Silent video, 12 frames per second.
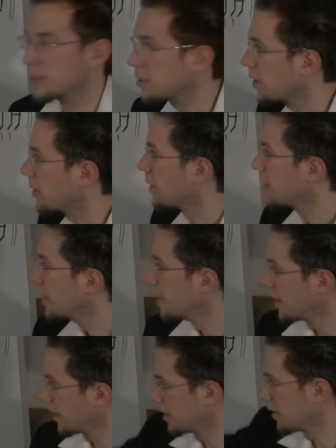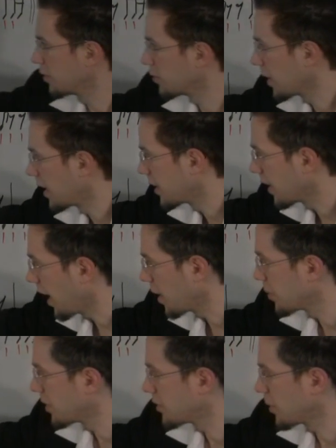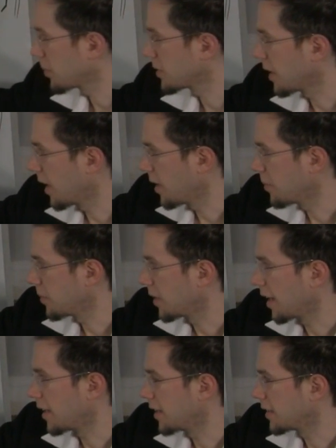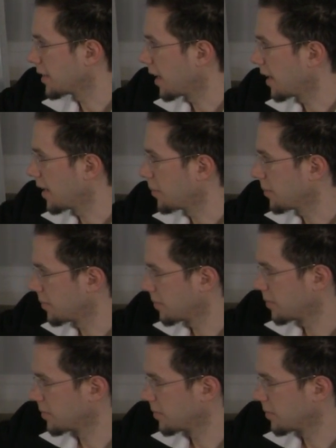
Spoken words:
So you'd write hybrid triple time, 9/8 time,